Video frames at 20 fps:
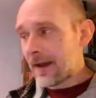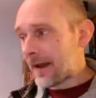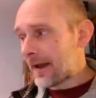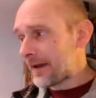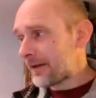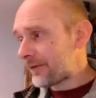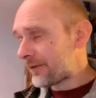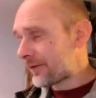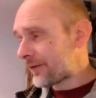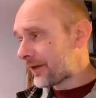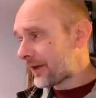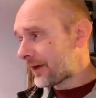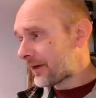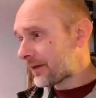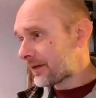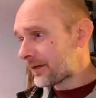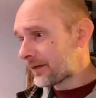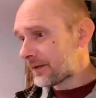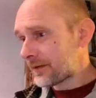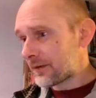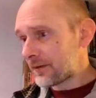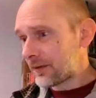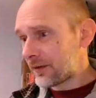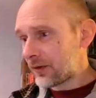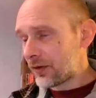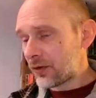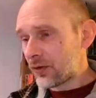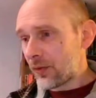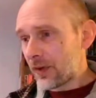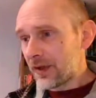If
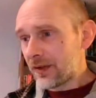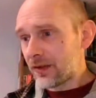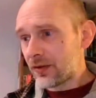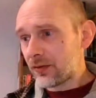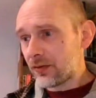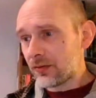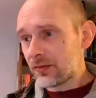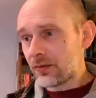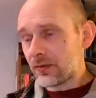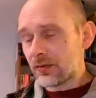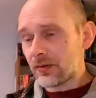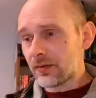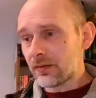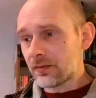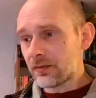you go into,